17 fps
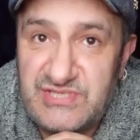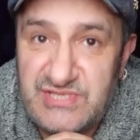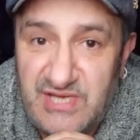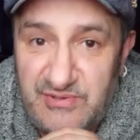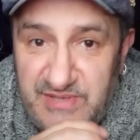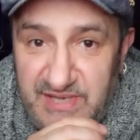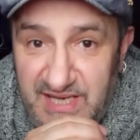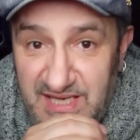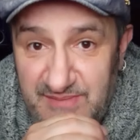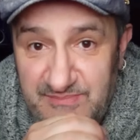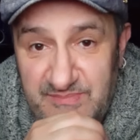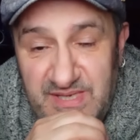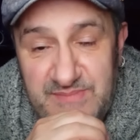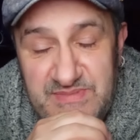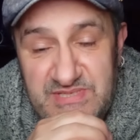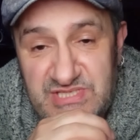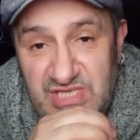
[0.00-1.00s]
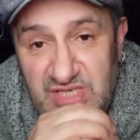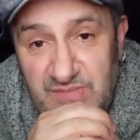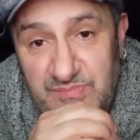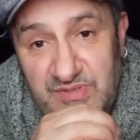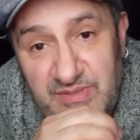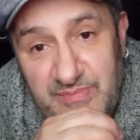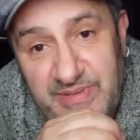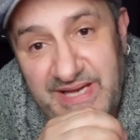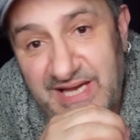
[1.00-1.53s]
soak it up, maybe
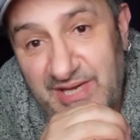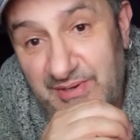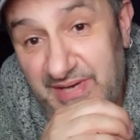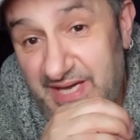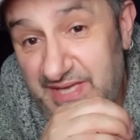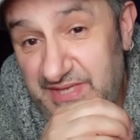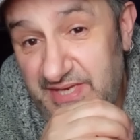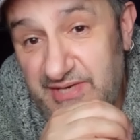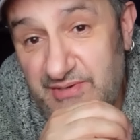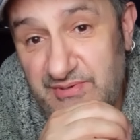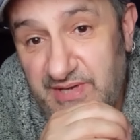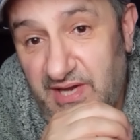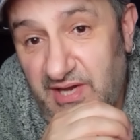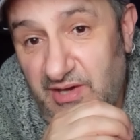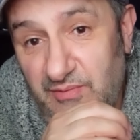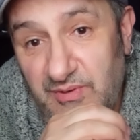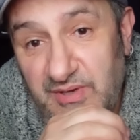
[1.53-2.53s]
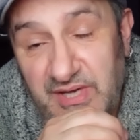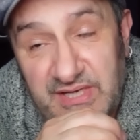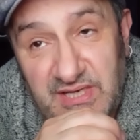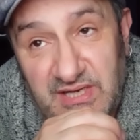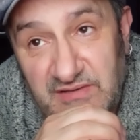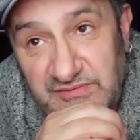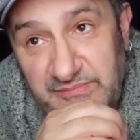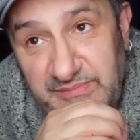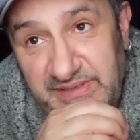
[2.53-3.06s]
sample the power, and then he'll go to work
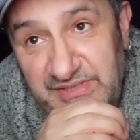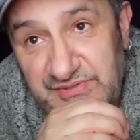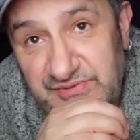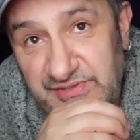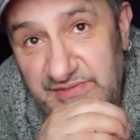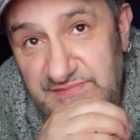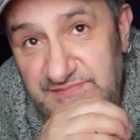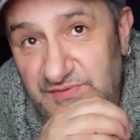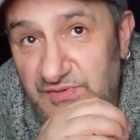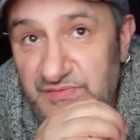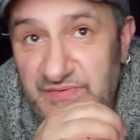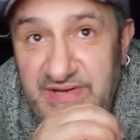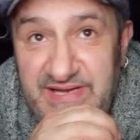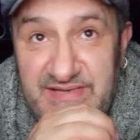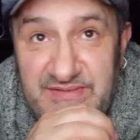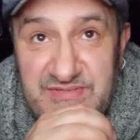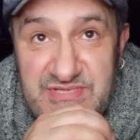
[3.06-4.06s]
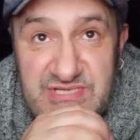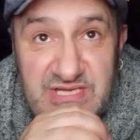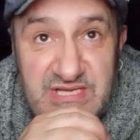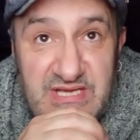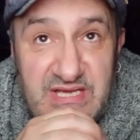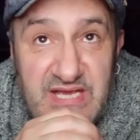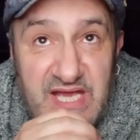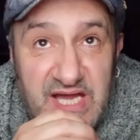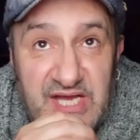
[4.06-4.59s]
after about three or four rounds.
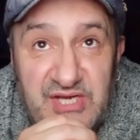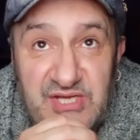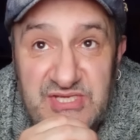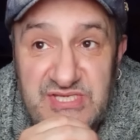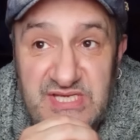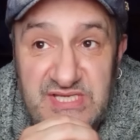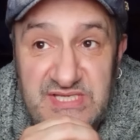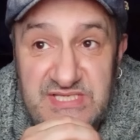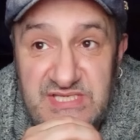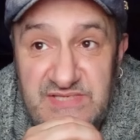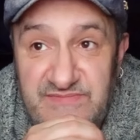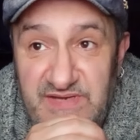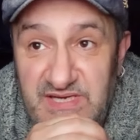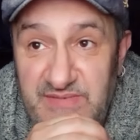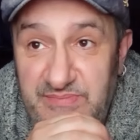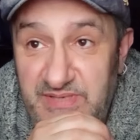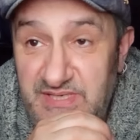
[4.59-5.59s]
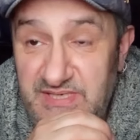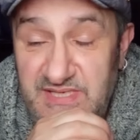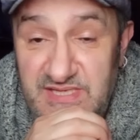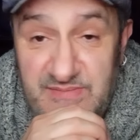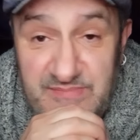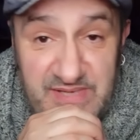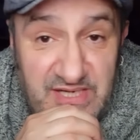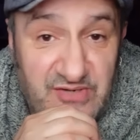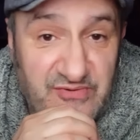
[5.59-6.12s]
And I see this developing in
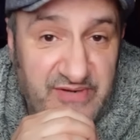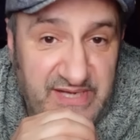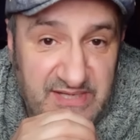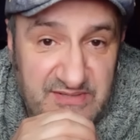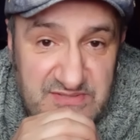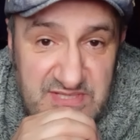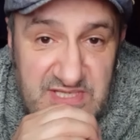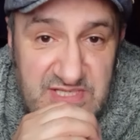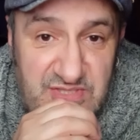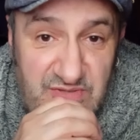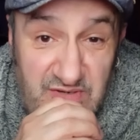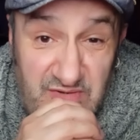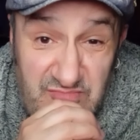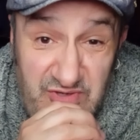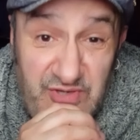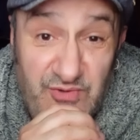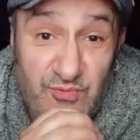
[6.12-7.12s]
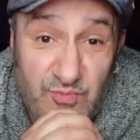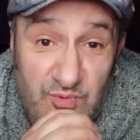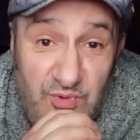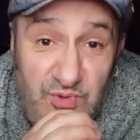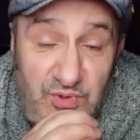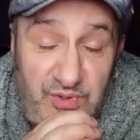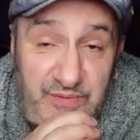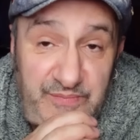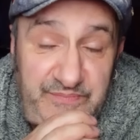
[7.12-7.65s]
the middle rounds into a real
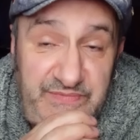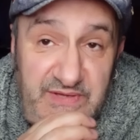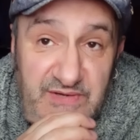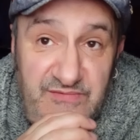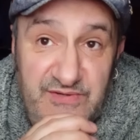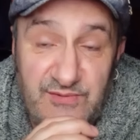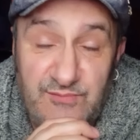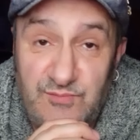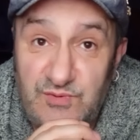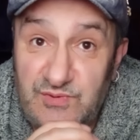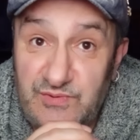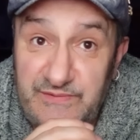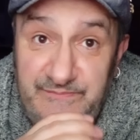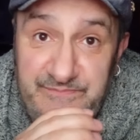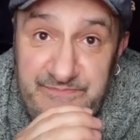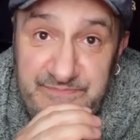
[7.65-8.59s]
war, a real war.